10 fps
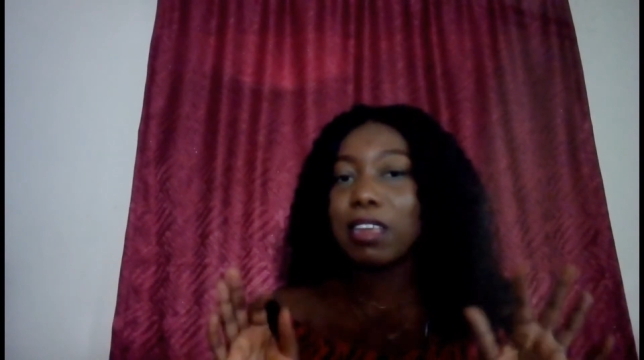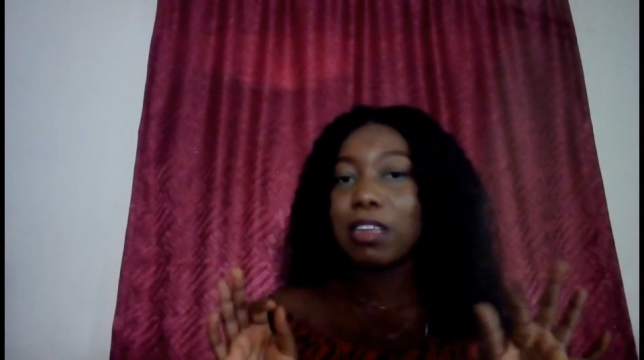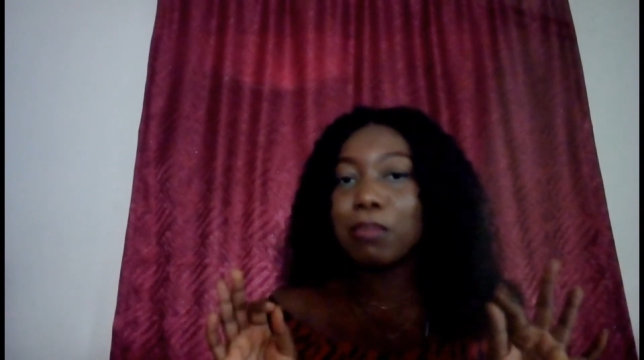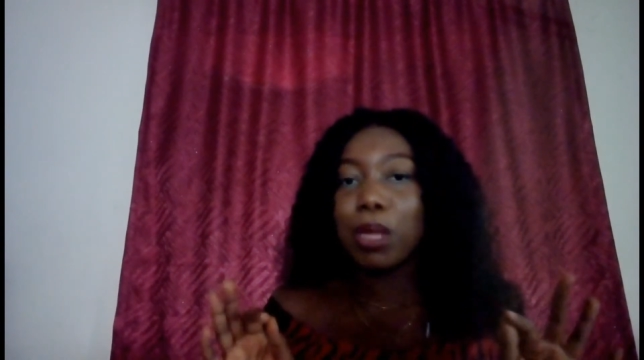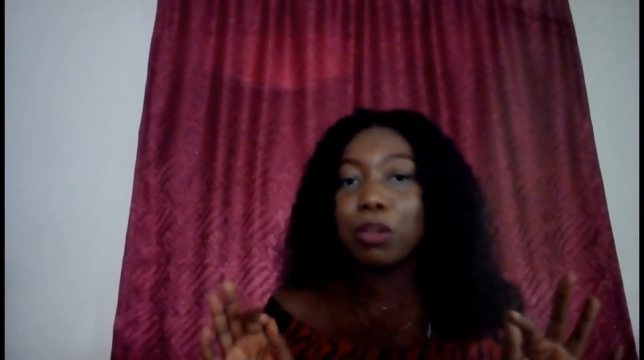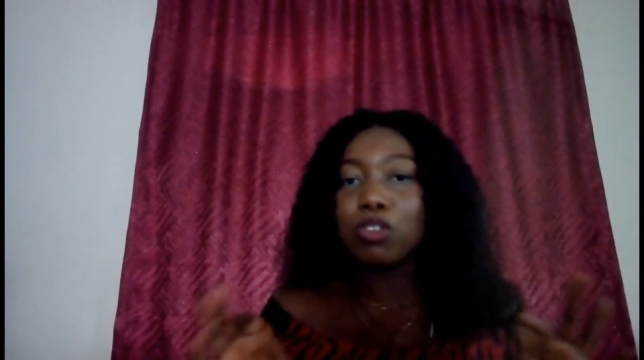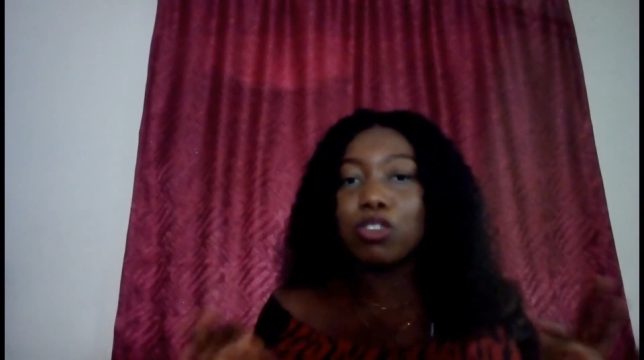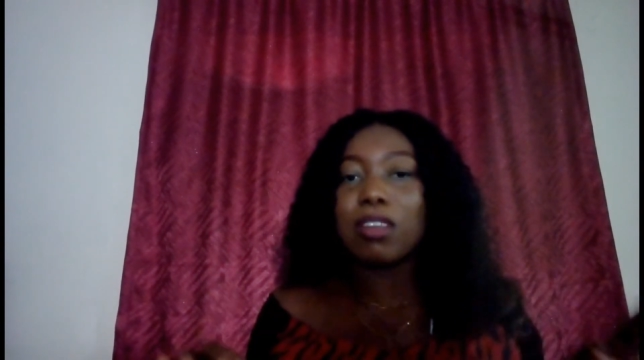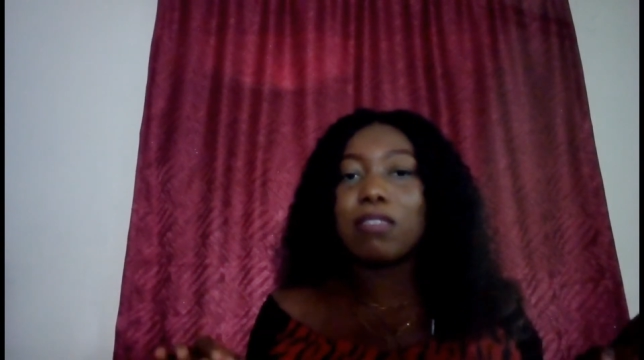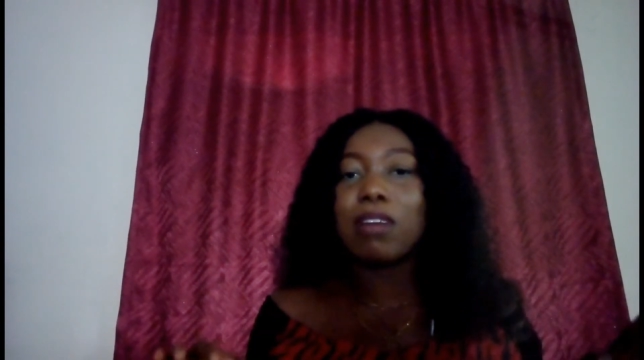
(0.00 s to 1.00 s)
a belt
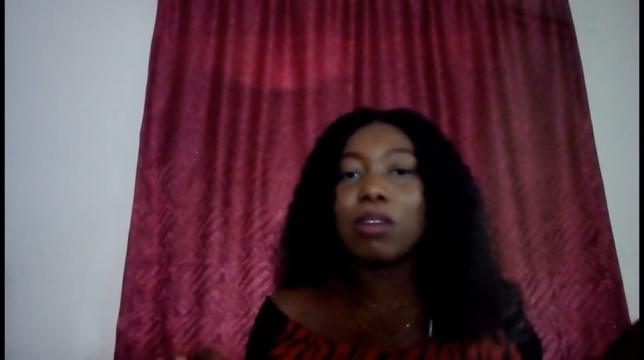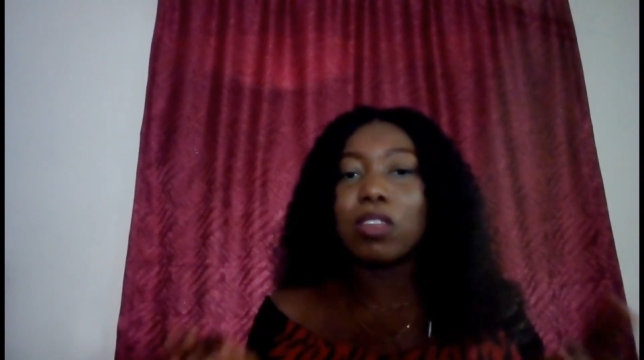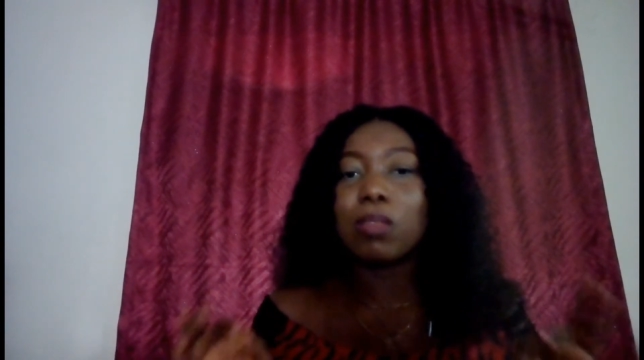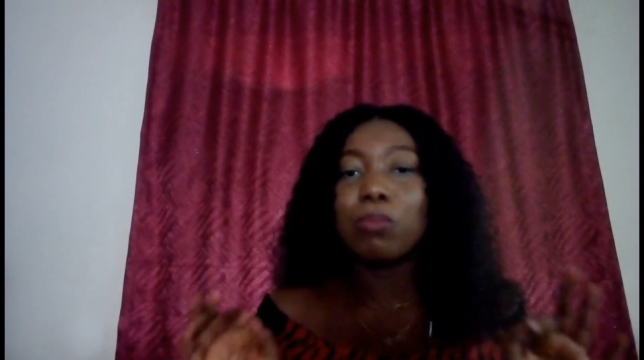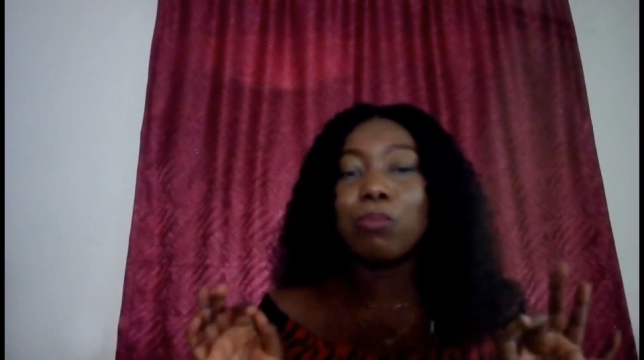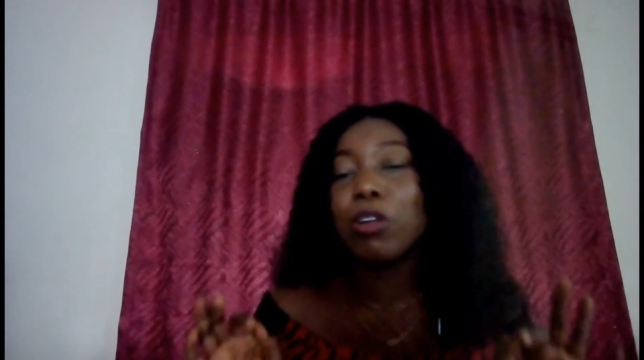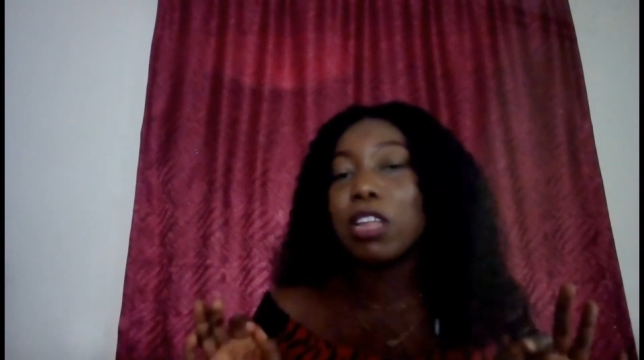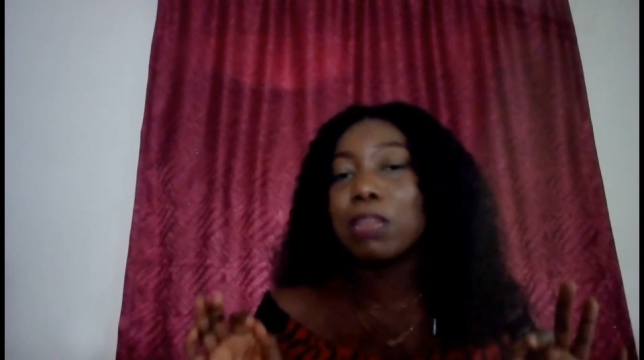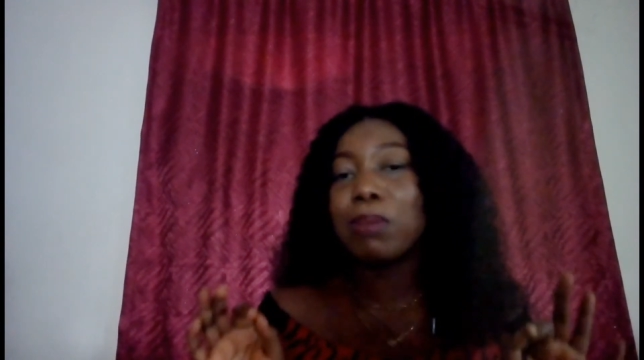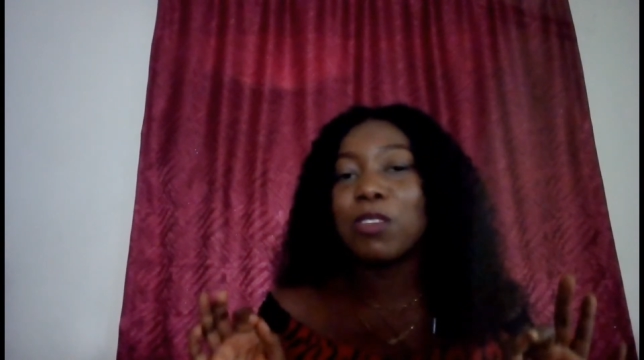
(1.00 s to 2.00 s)
just around the
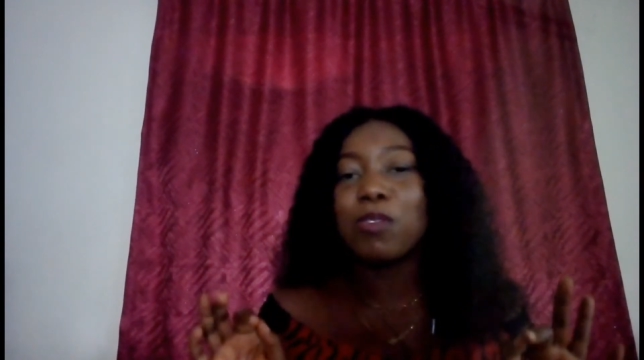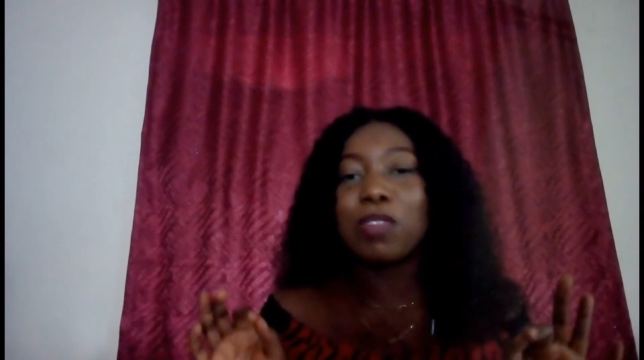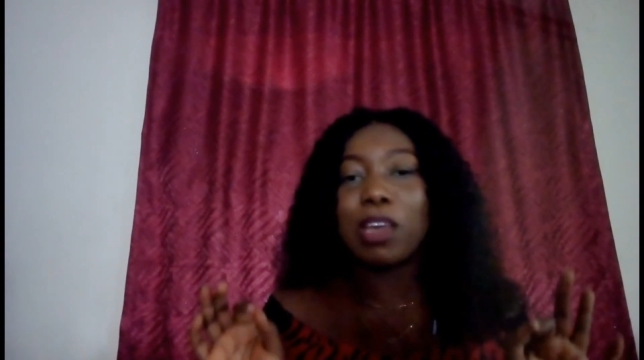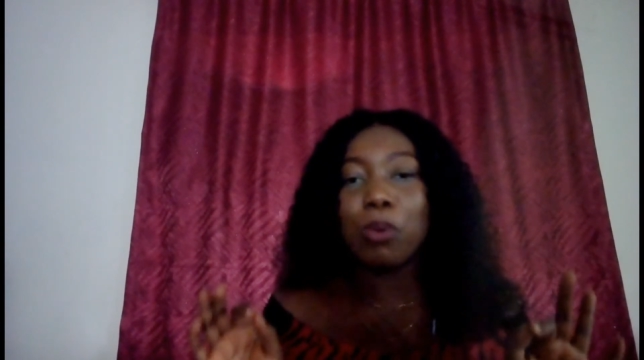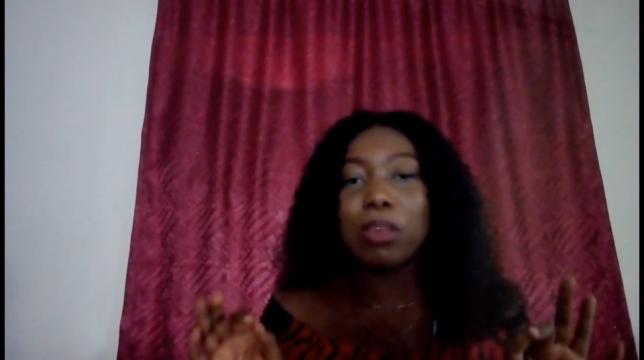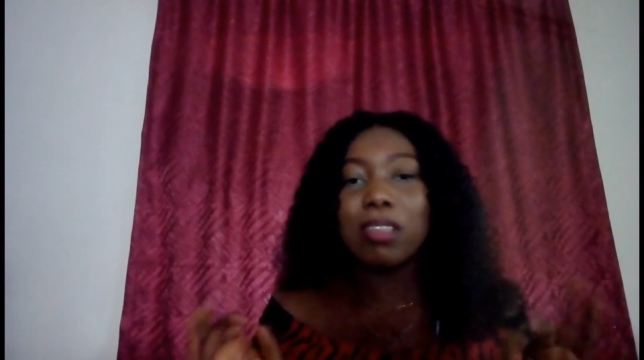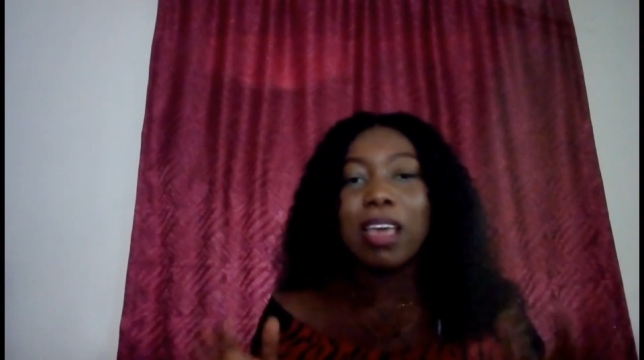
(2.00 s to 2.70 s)
smallest part of their waist,